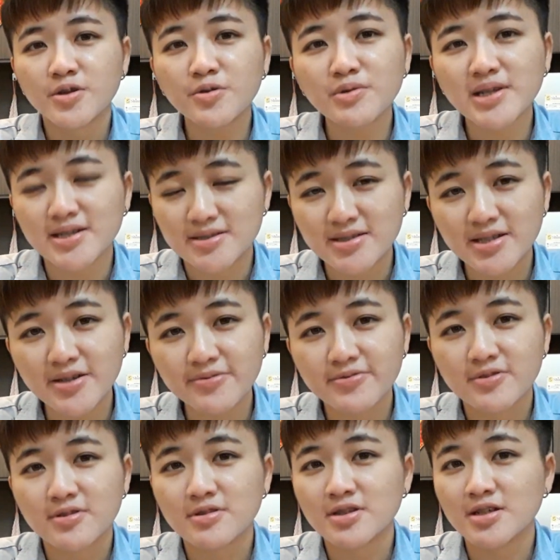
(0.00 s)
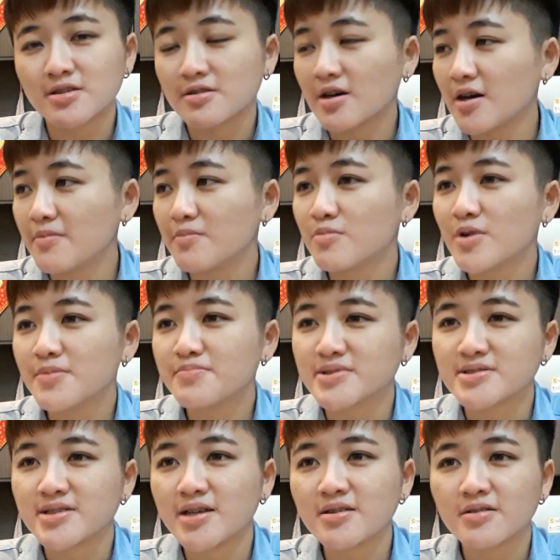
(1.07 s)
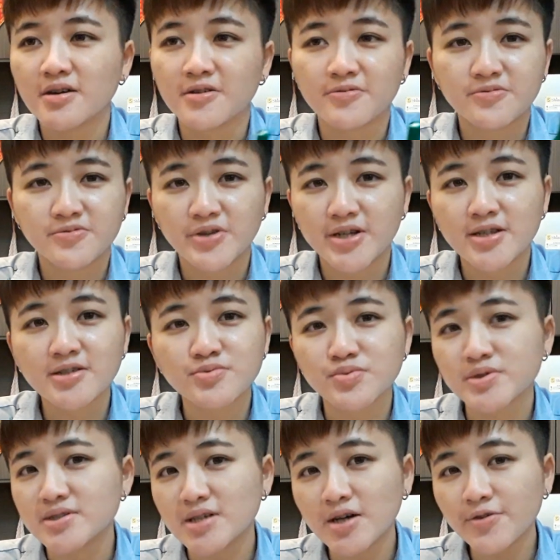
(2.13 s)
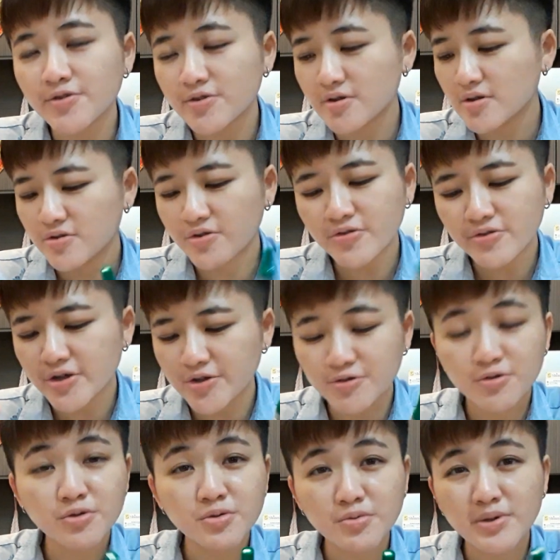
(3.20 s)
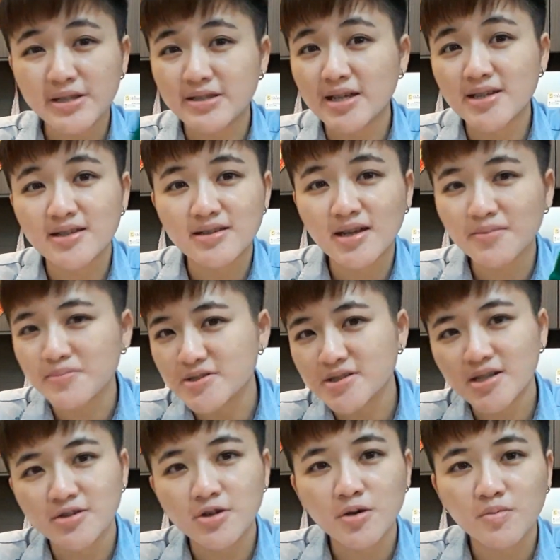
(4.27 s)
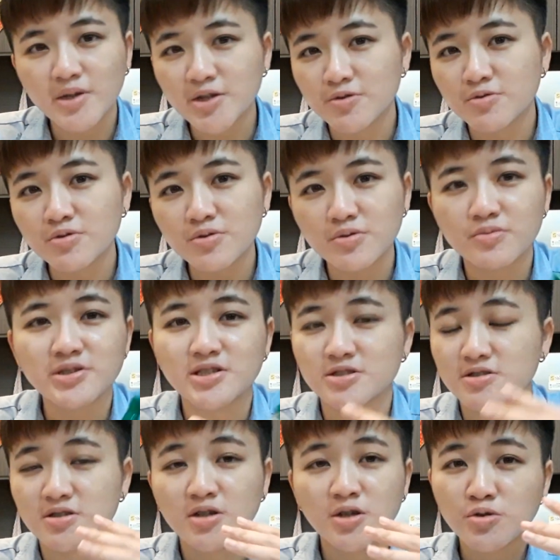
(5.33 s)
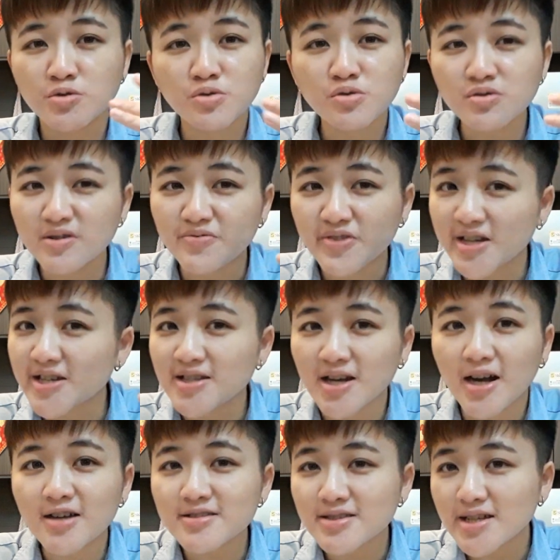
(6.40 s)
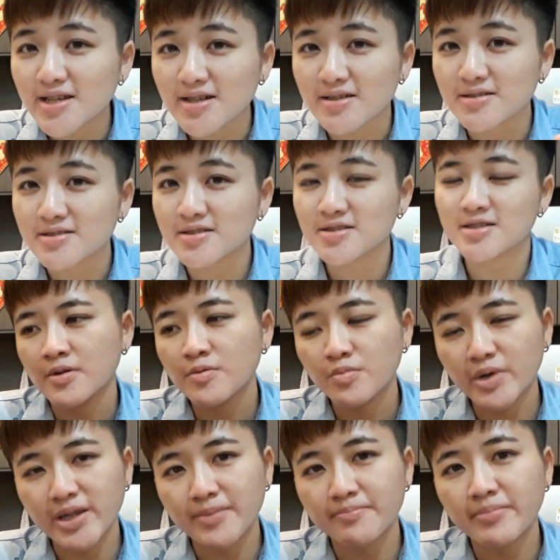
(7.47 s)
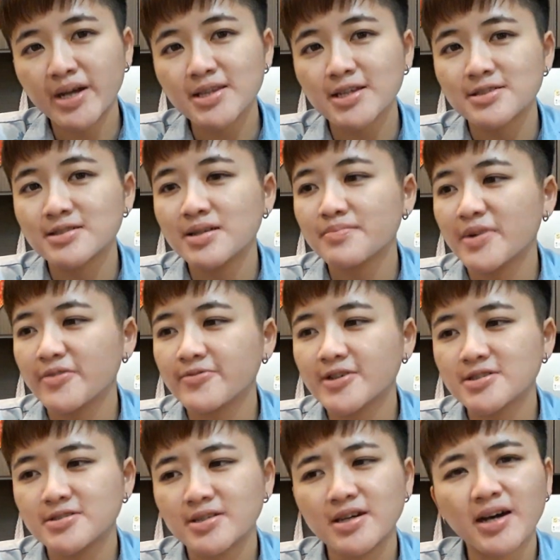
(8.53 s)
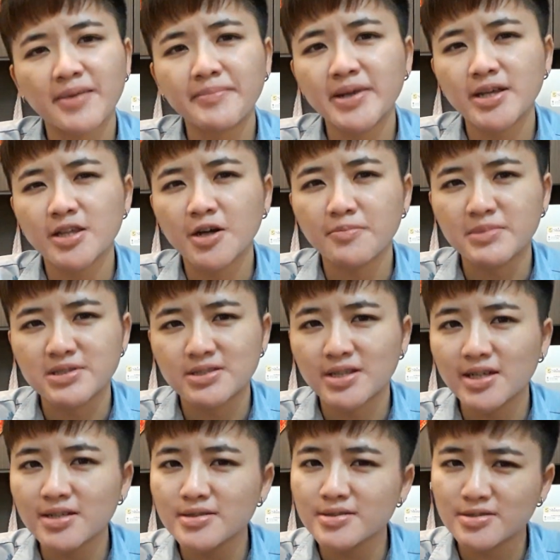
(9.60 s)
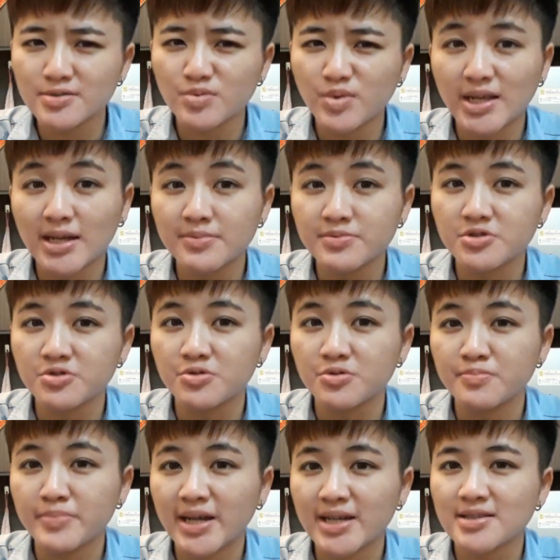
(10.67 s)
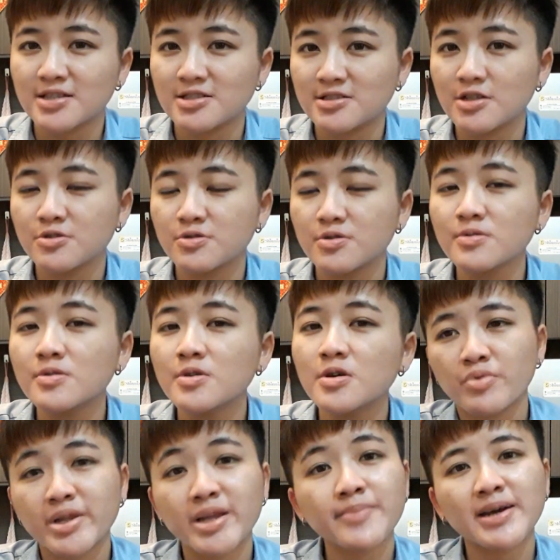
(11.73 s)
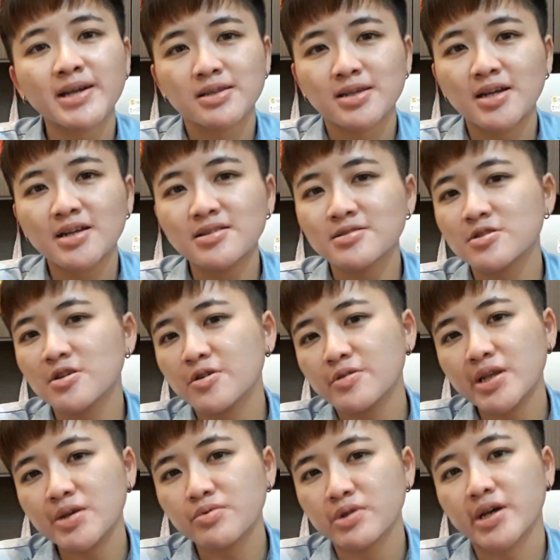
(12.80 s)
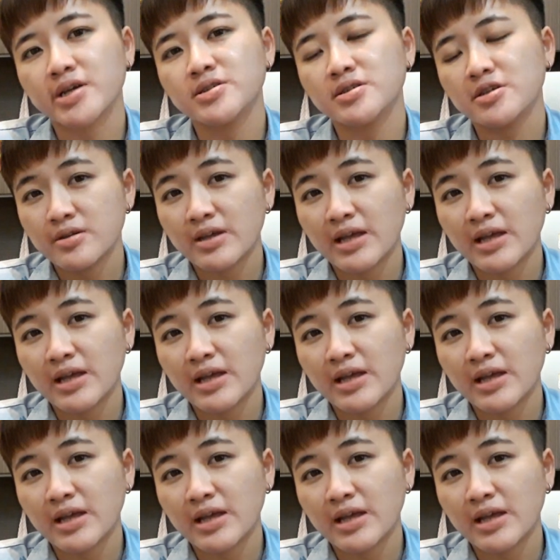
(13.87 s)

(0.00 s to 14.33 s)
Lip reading: You want to achieve the top 1% of traders' results, you've got to do what the 99% are not willing to do, which is do the freaking hard things. When I'm backtesting my first year, I made a lot of mistakes when it comes to backtesting too. When I backtest, not only would I